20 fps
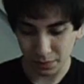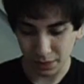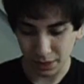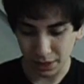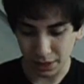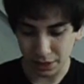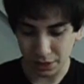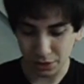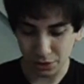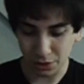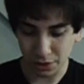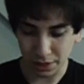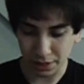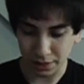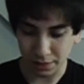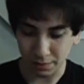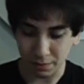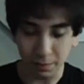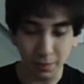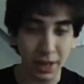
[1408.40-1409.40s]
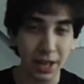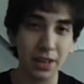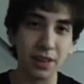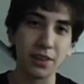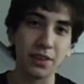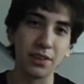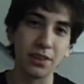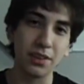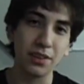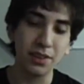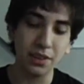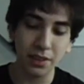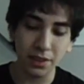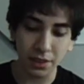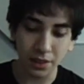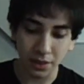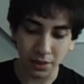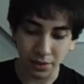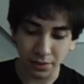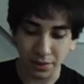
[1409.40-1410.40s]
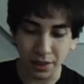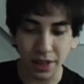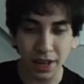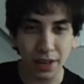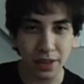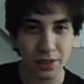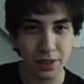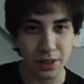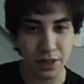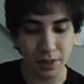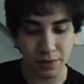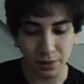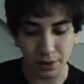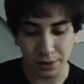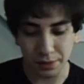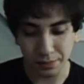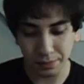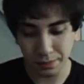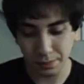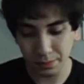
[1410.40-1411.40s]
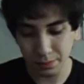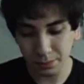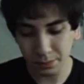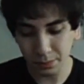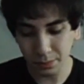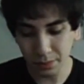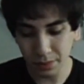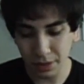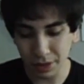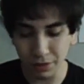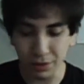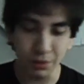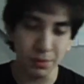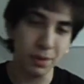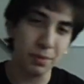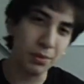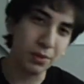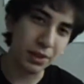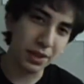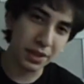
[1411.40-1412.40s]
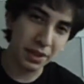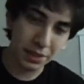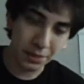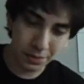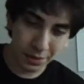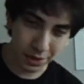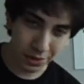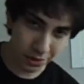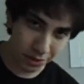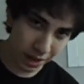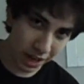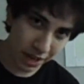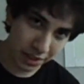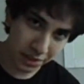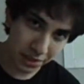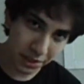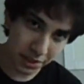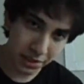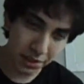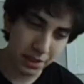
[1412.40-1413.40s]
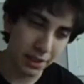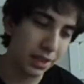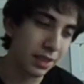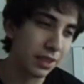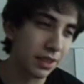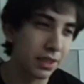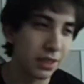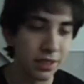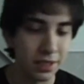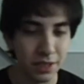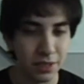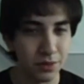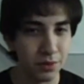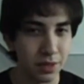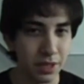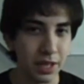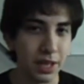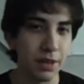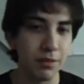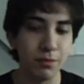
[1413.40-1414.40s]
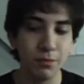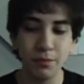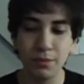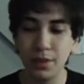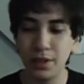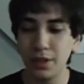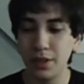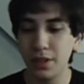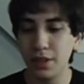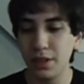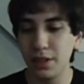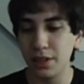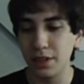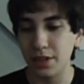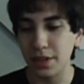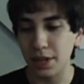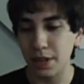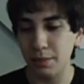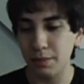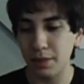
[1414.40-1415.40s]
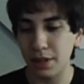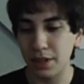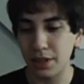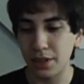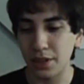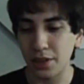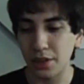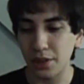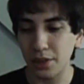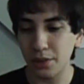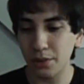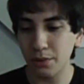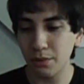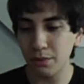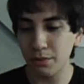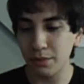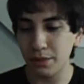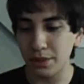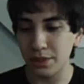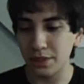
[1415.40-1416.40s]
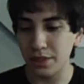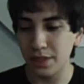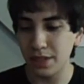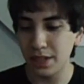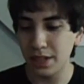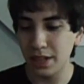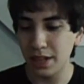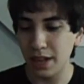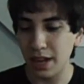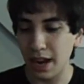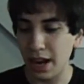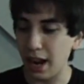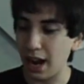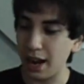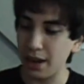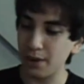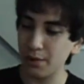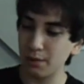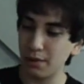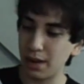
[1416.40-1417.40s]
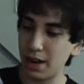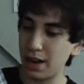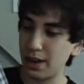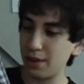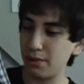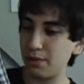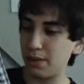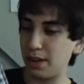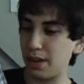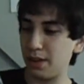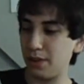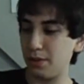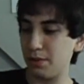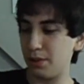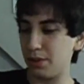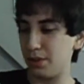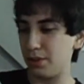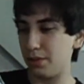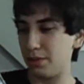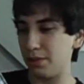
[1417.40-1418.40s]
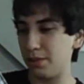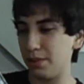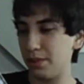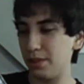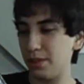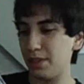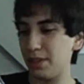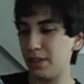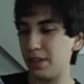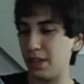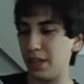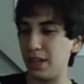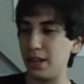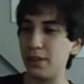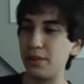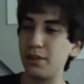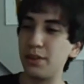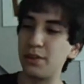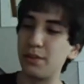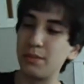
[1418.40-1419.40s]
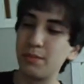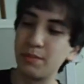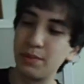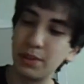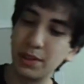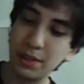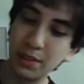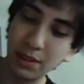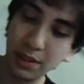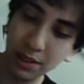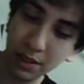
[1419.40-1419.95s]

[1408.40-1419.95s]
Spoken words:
I did a drawing of Manhunt, the guy on the cover, which people think is Mr. Nasty. Like that's what they gave him the name. And then the other one was I don't know, but